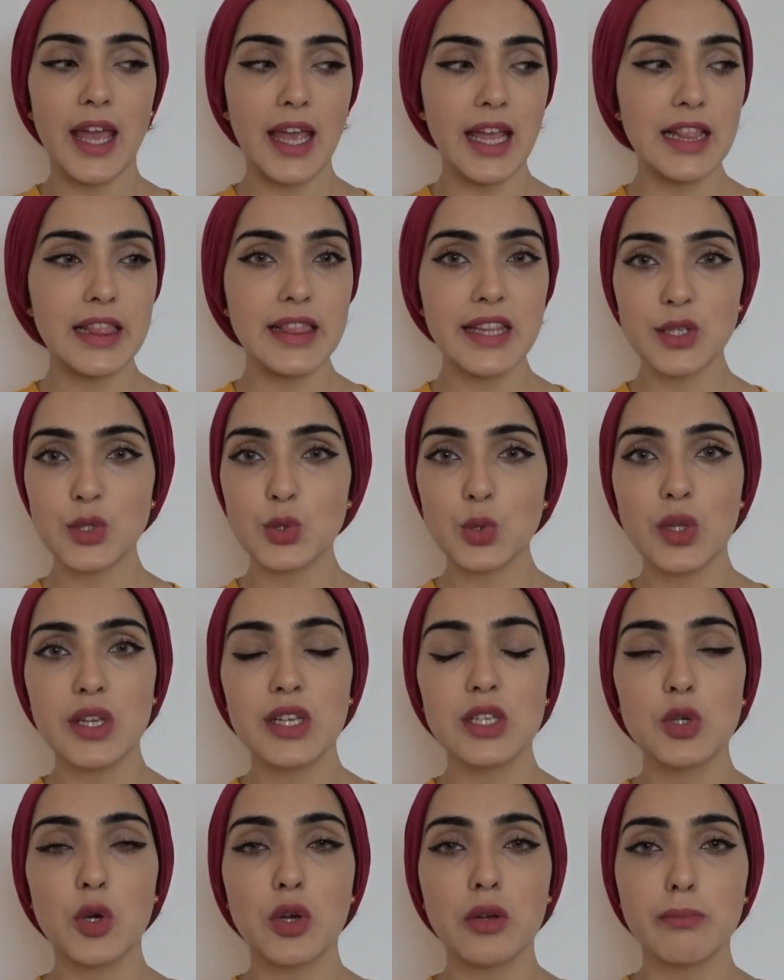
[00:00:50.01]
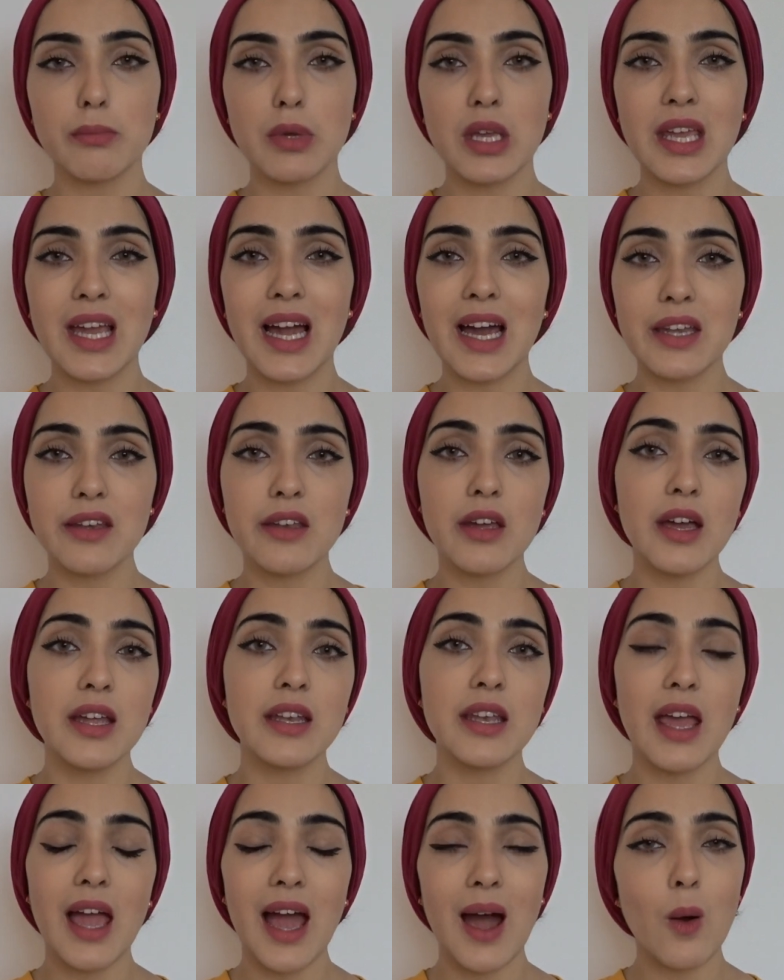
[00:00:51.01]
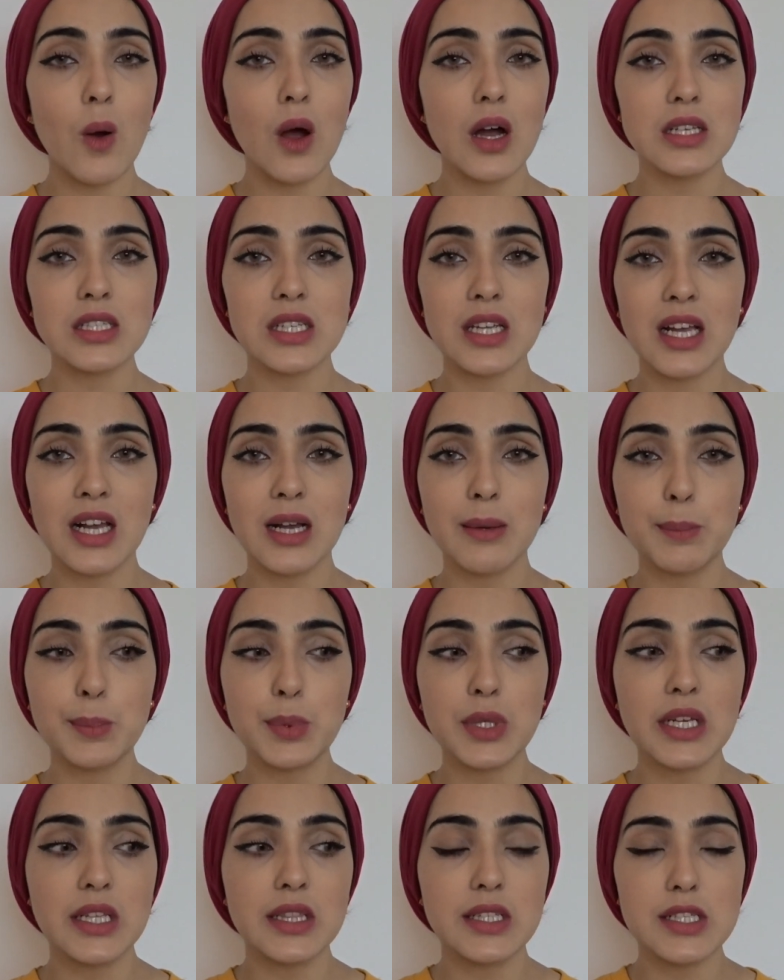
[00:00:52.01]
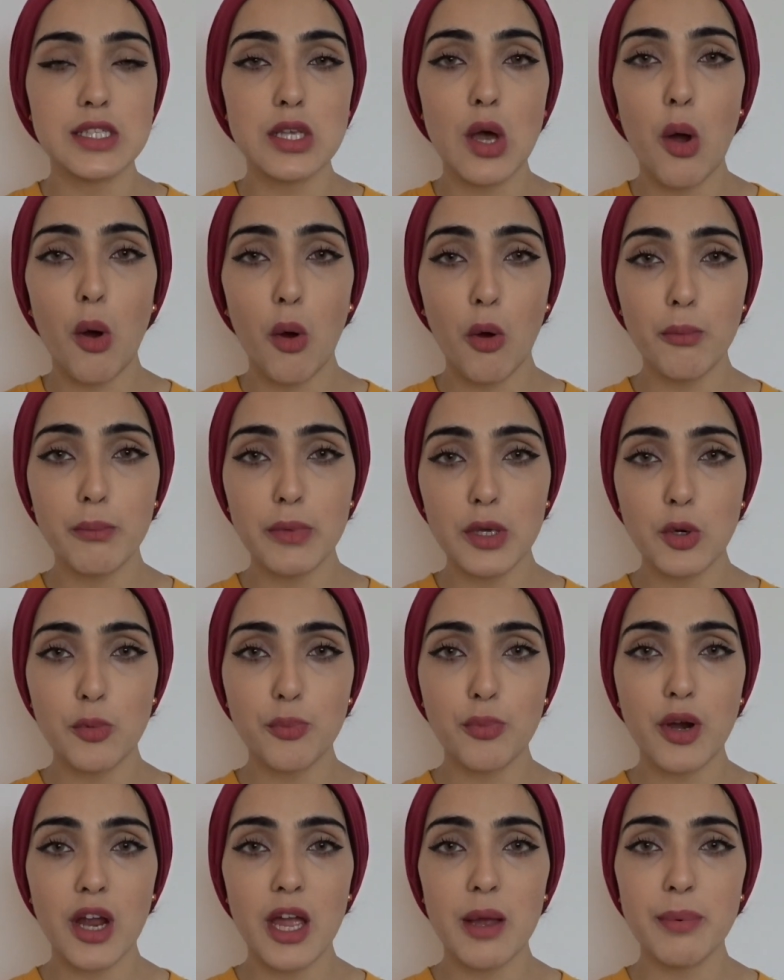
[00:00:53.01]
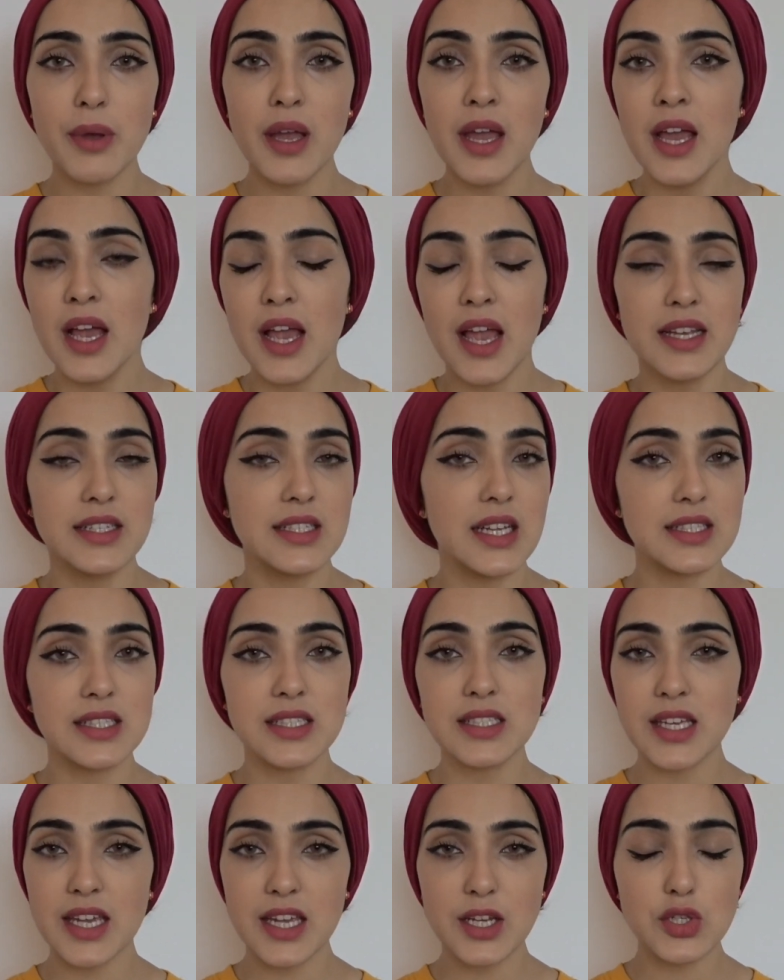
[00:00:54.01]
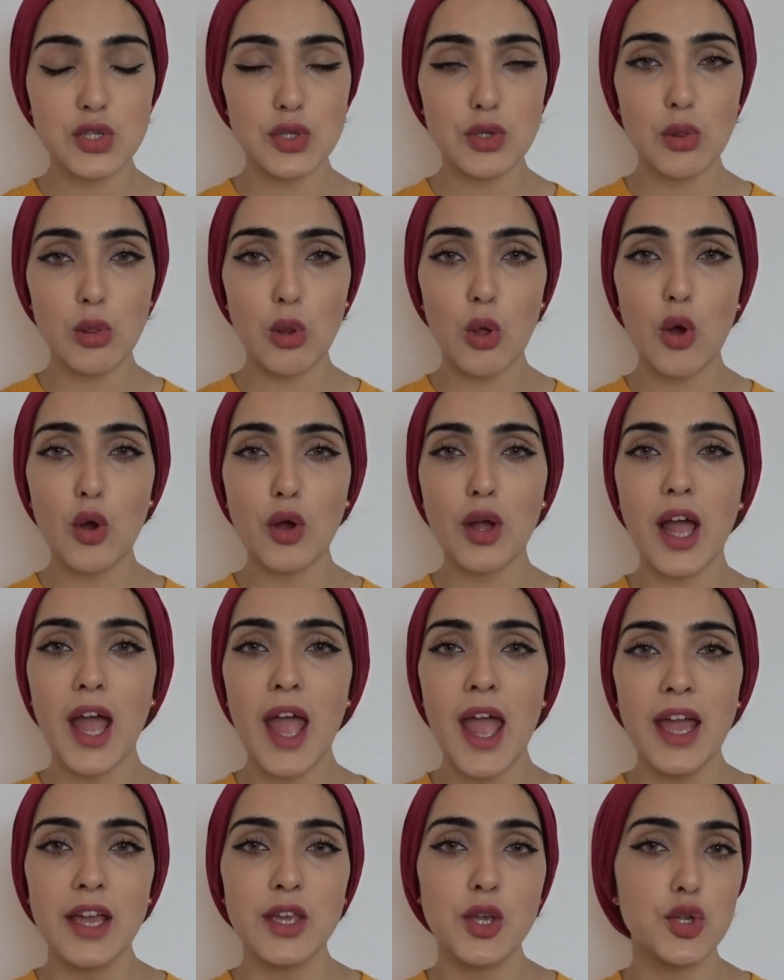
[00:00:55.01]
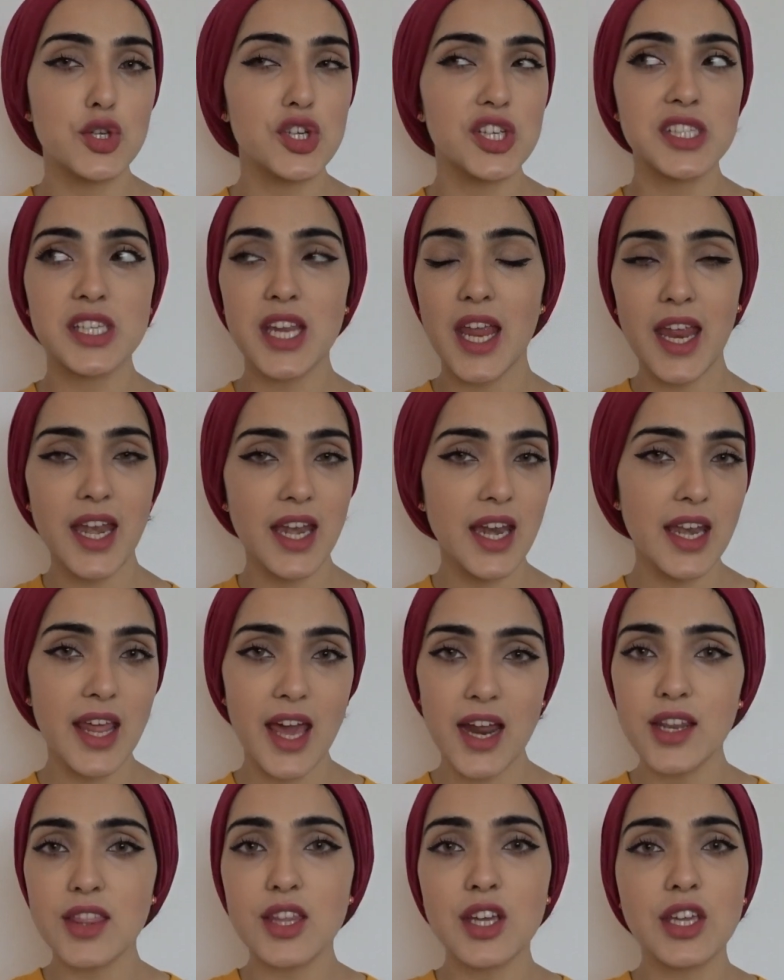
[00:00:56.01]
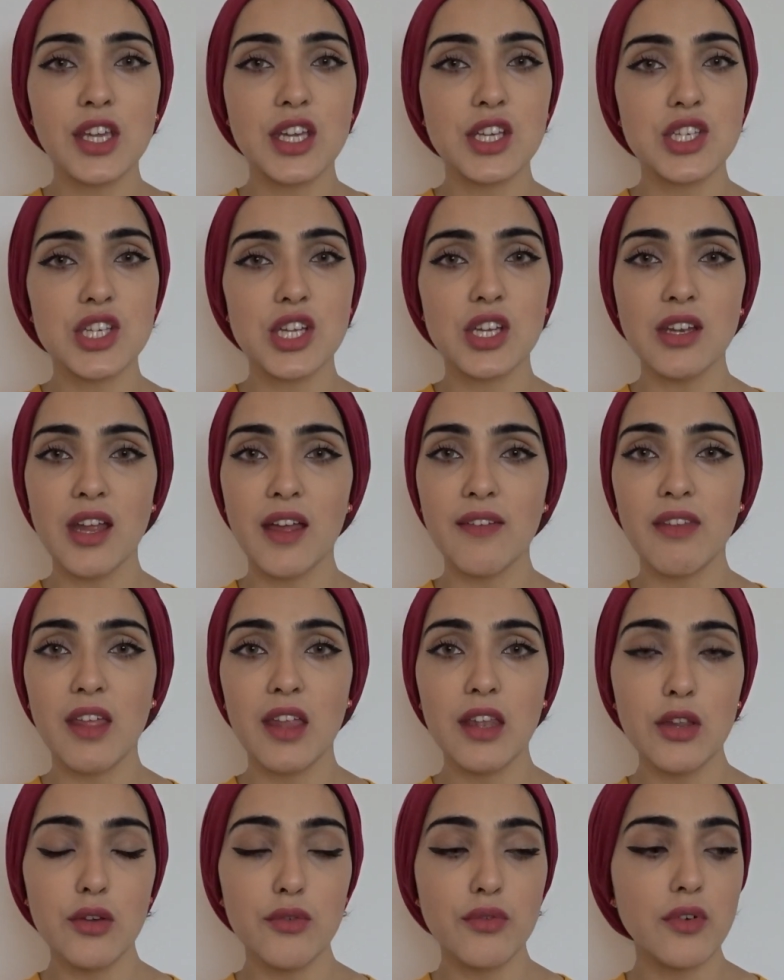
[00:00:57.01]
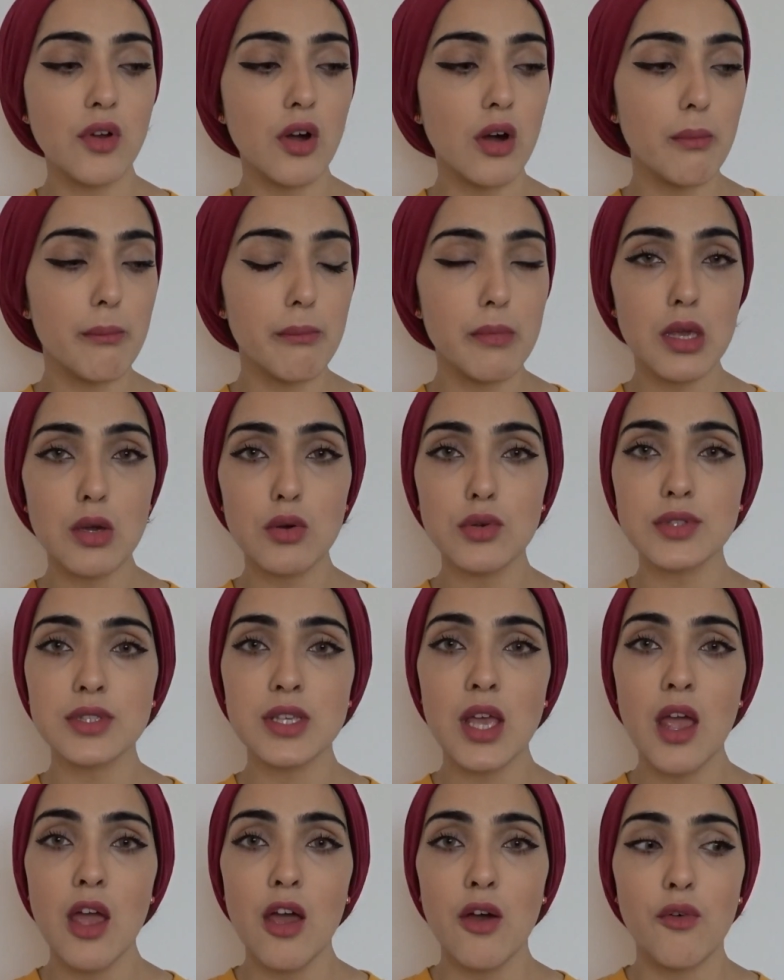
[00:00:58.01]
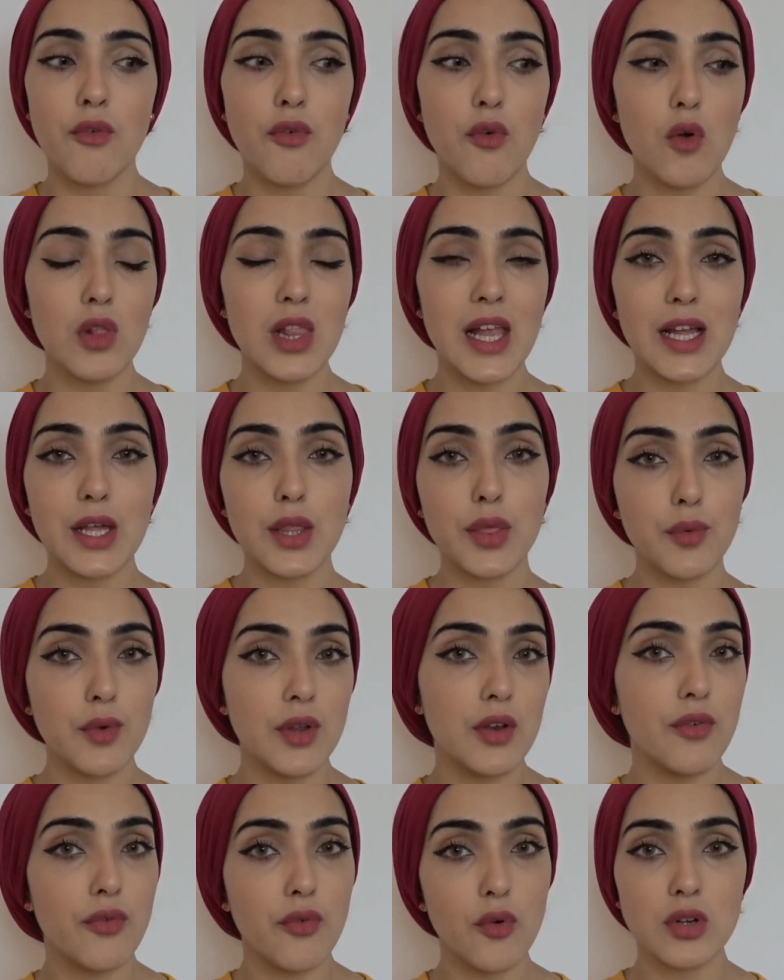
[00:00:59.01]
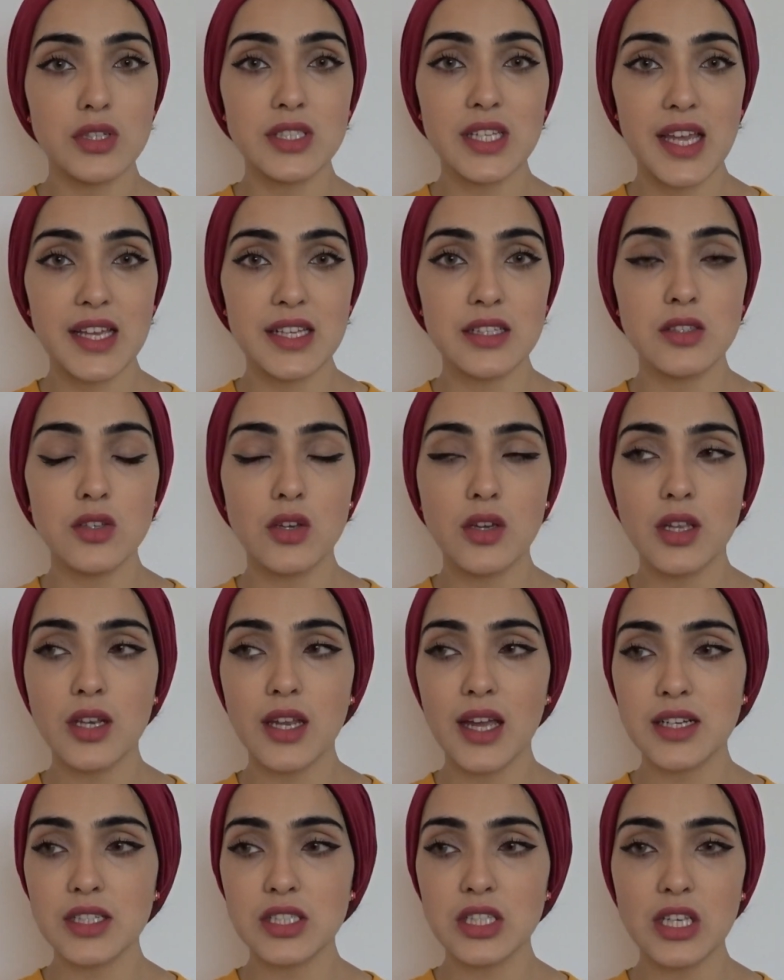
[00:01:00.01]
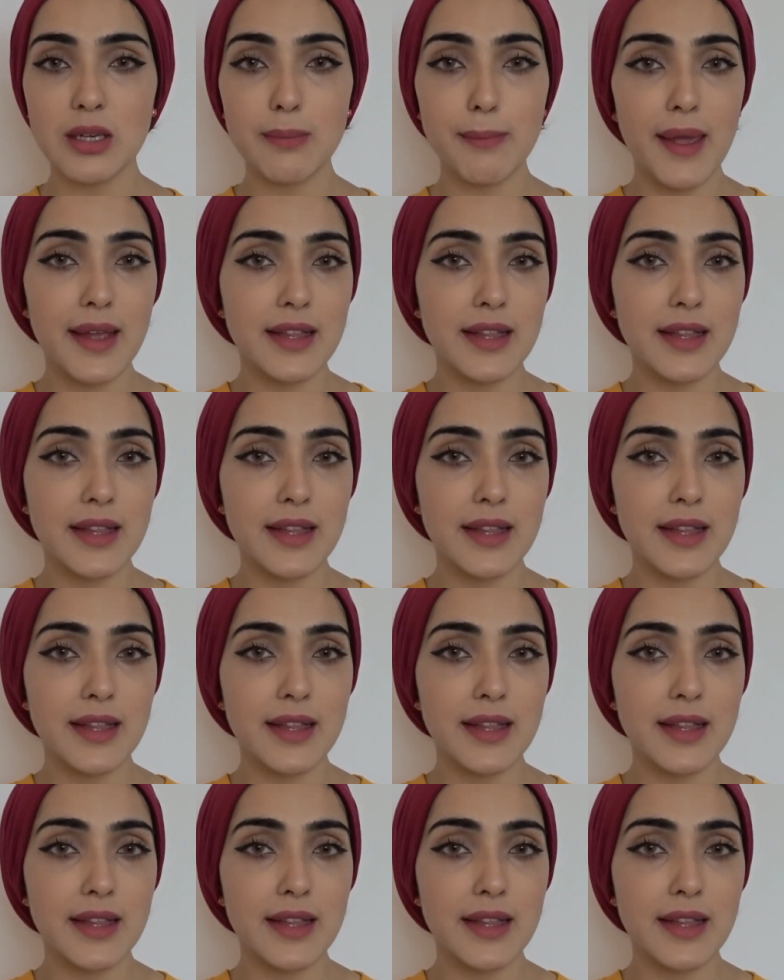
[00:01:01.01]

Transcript: It literally took me under an hour to complete this whole meal prep. It doesn't take too long. You're just in and out of the kitchen and then you've got meals for like three to four days. You can actually